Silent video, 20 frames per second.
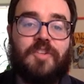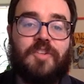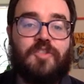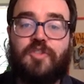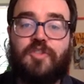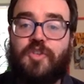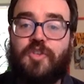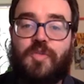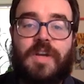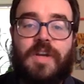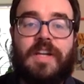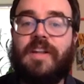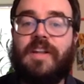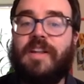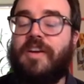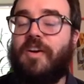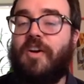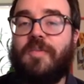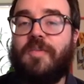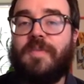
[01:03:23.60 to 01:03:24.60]
They're just
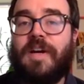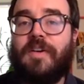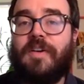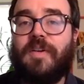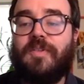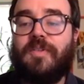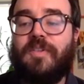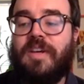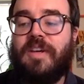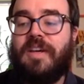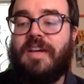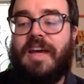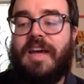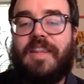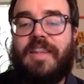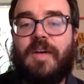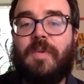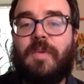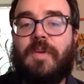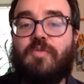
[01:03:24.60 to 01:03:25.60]
treated like R values.
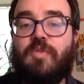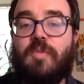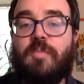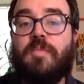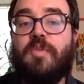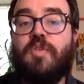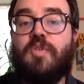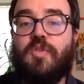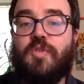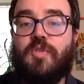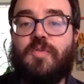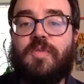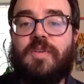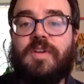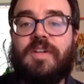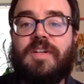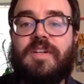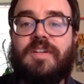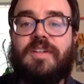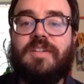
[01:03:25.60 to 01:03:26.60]
And then we
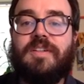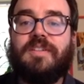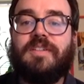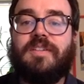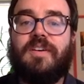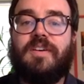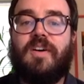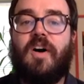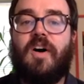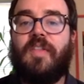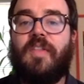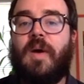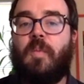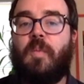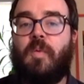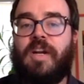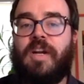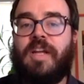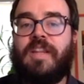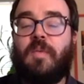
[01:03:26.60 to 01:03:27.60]
remove all
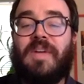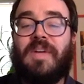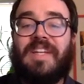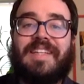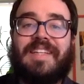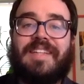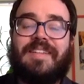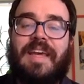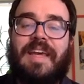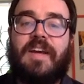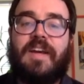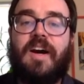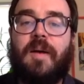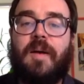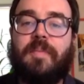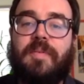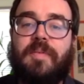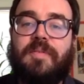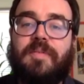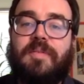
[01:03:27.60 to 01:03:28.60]
that wording that we didn't take
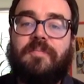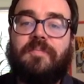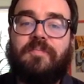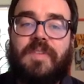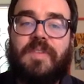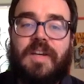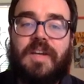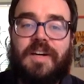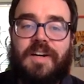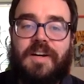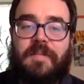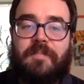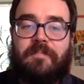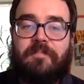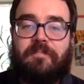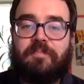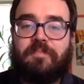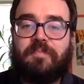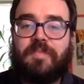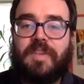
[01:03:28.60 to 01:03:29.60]
up.
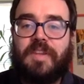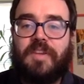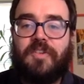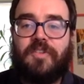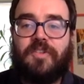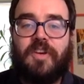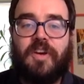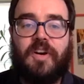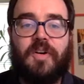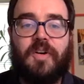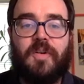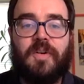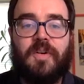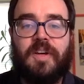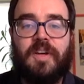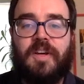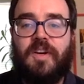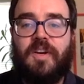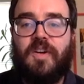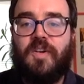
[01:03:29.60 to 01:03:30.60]
Um,
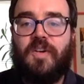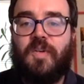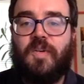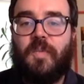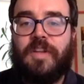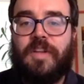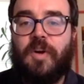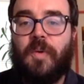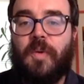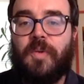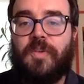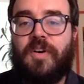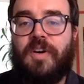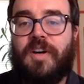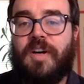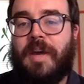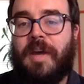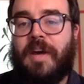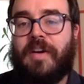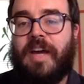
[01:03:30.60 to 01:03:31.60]
so we don't
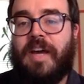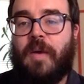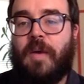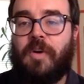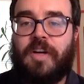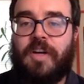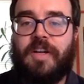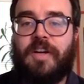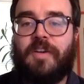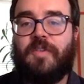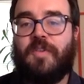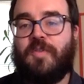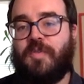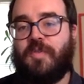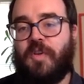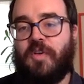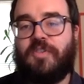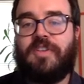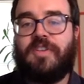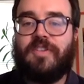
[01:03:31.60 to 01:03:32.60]
talk about how we're going to
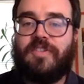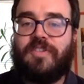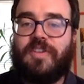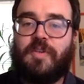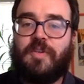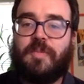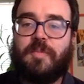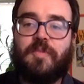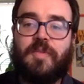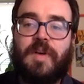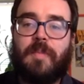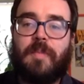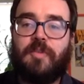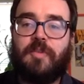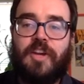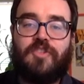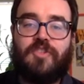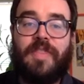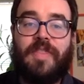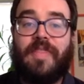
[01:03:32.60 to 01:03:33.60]
first consider a move
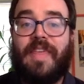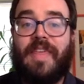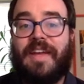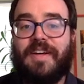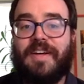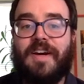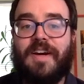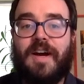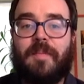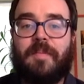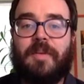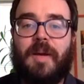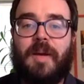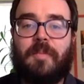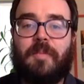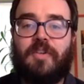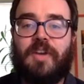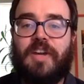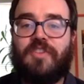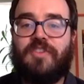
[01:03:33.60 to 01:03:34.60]
operation, then a
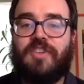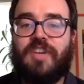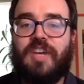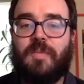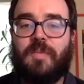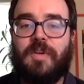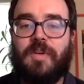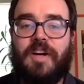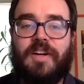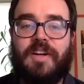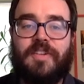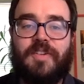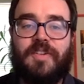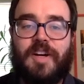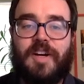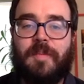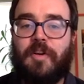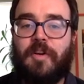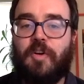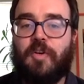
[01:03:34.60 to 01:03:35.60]
copy operation. We're not going
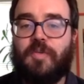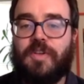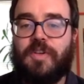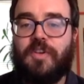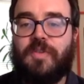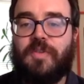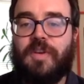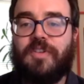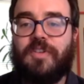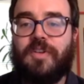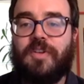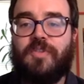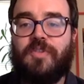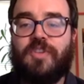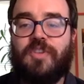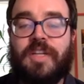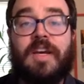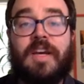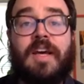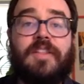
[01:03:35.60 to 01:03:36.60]
to talk about overload
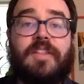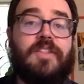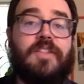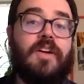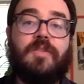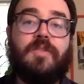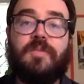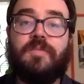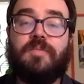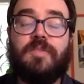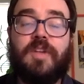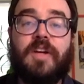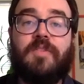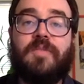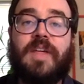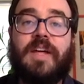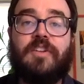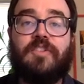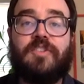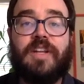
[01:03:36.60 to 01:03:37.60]
resolution. None of,
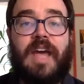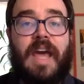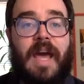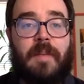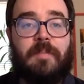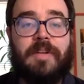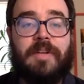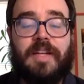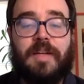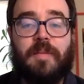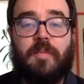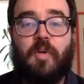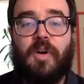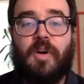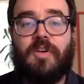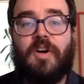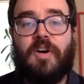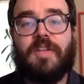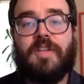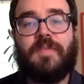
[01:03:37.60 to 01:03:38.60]
none of that is going to happen
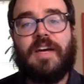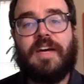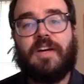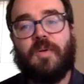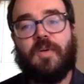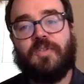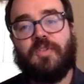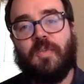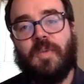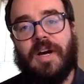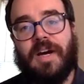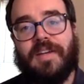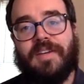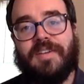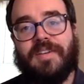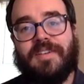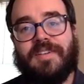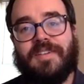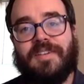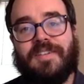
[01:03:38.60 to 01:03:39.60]
anymore. All of that goes away.